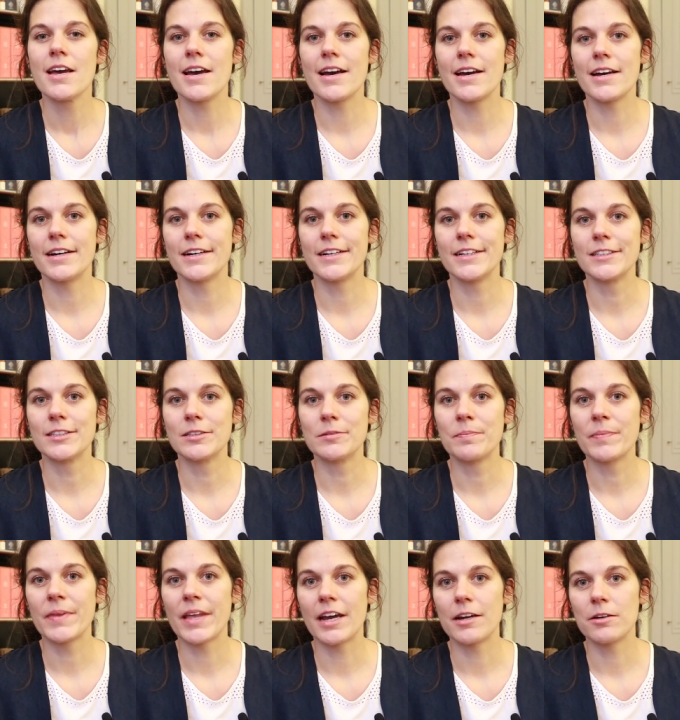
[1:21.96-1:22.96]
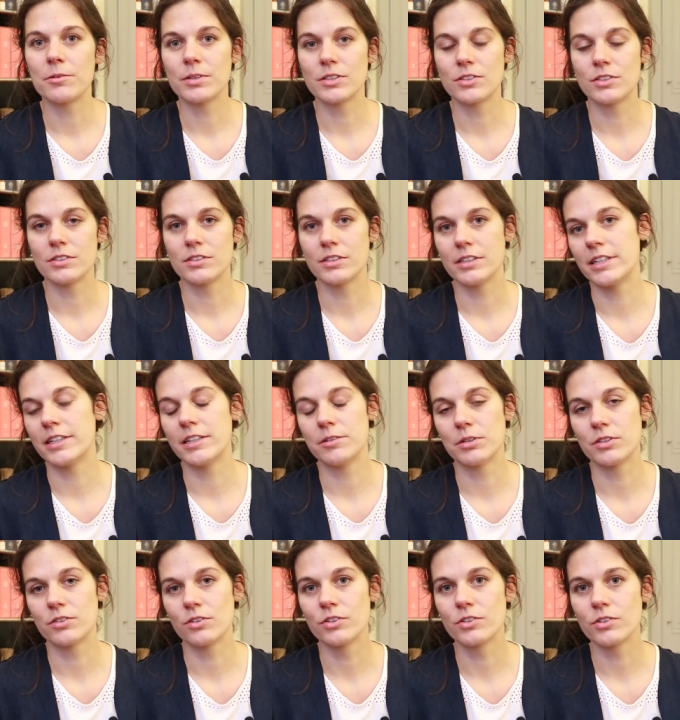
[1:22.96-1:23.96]
Um, I was there
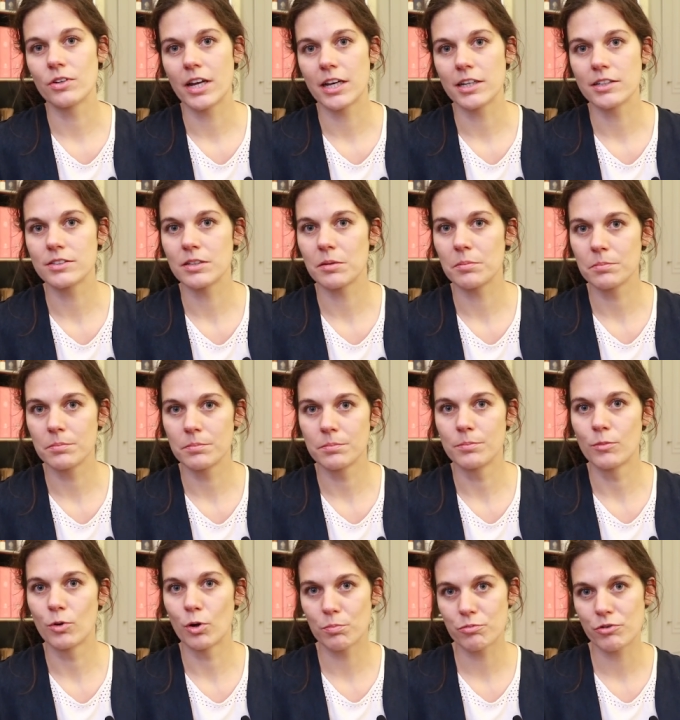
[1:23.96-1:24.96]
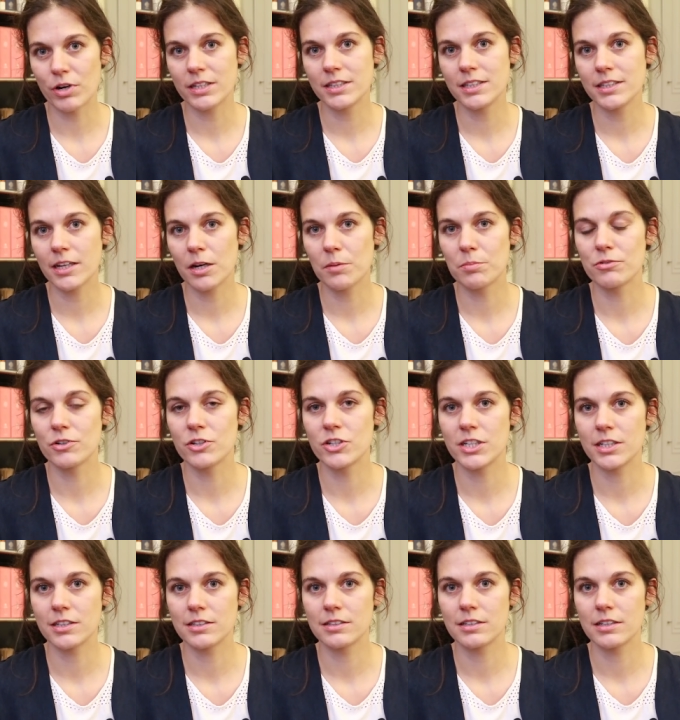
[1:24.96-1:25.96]
was also like some more practical
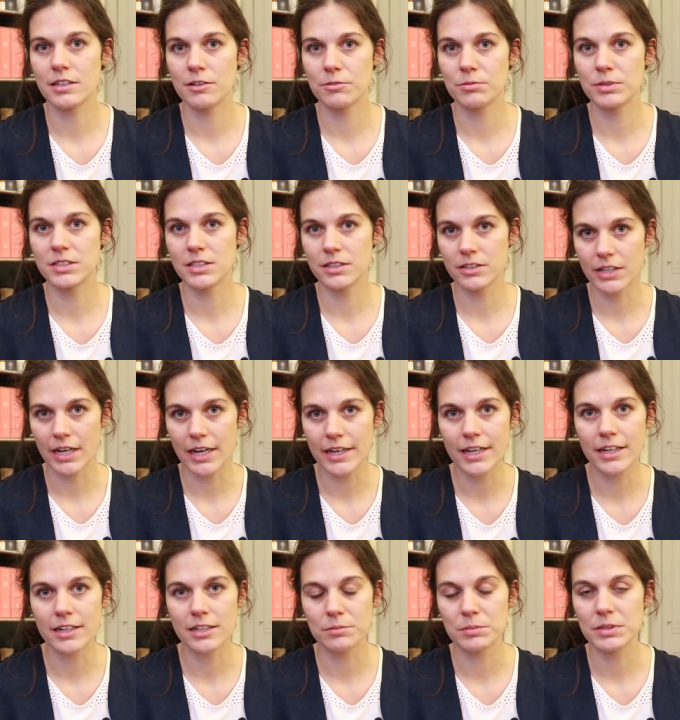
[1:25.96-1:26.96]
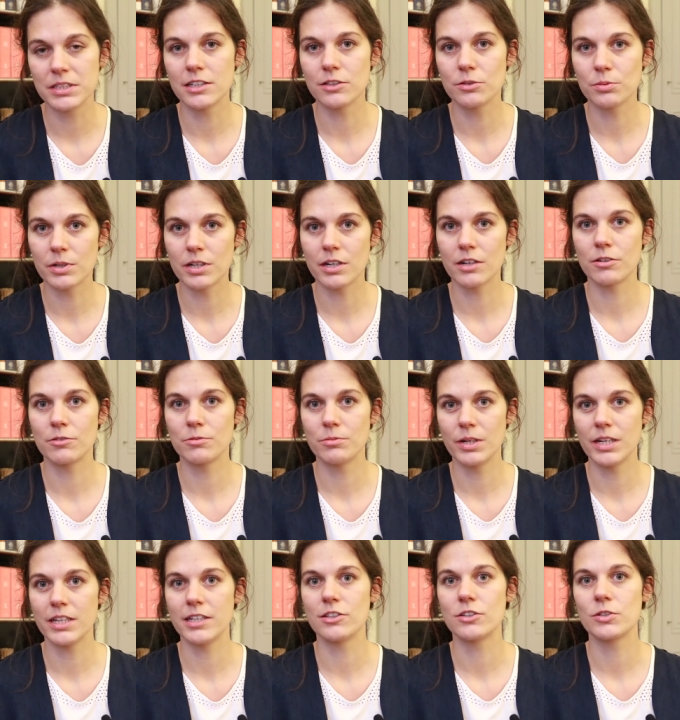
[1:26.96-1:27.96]
projects uh, within the academy that were
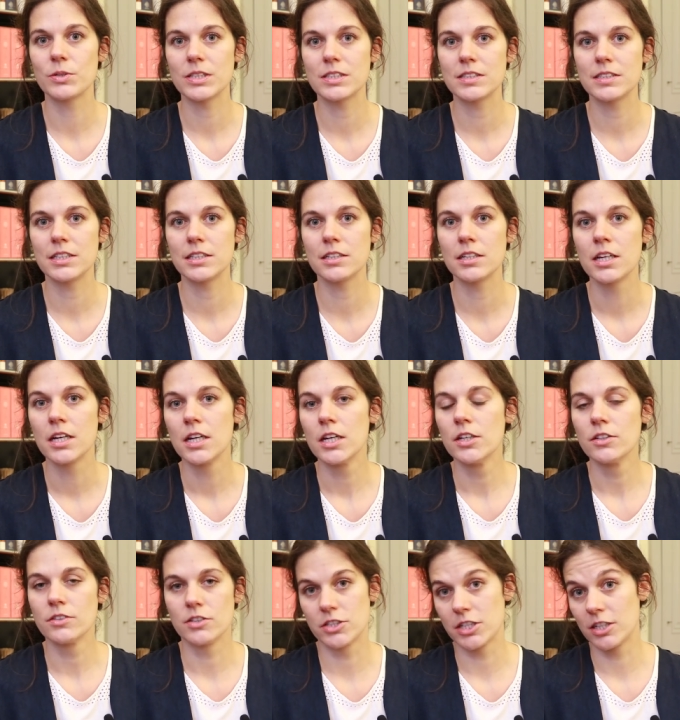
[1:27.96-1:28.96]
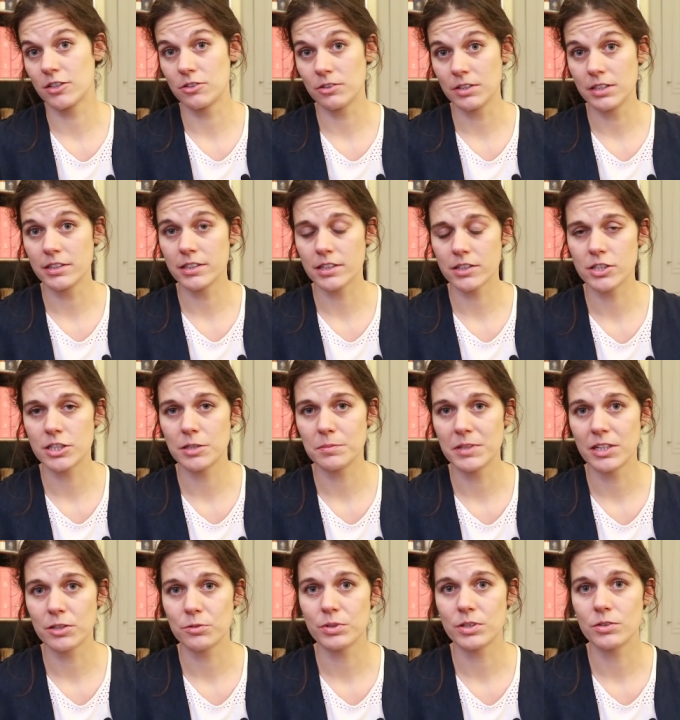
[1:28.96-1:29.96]
really interesting, such as the internship
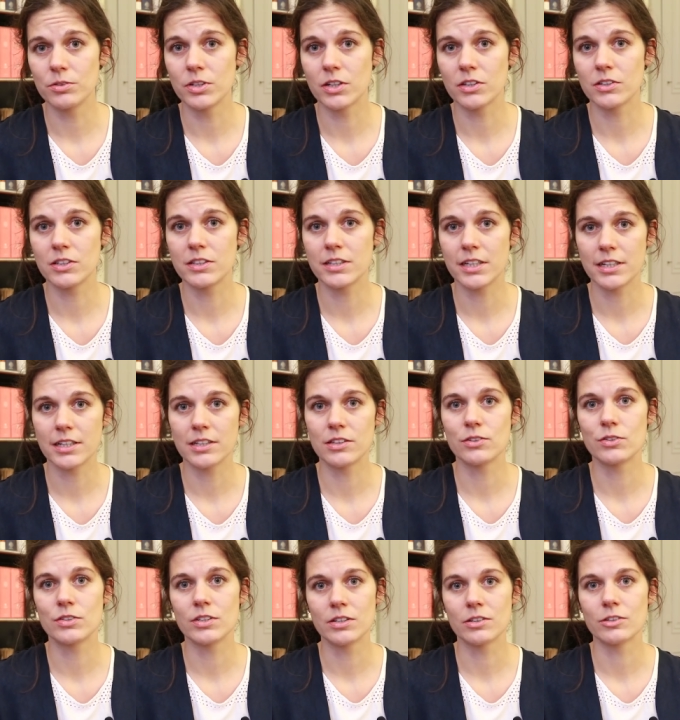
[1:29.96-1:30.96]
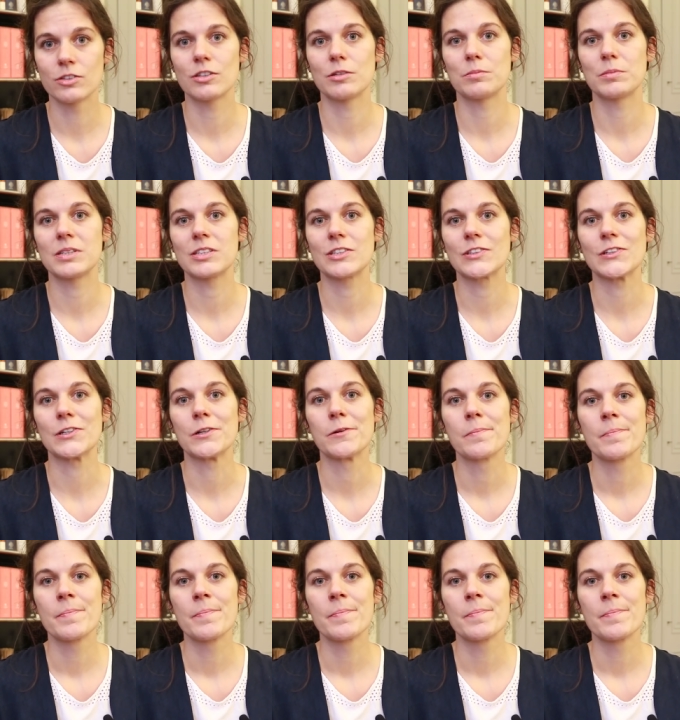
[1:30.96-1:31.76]
that we could undertake at the second semester.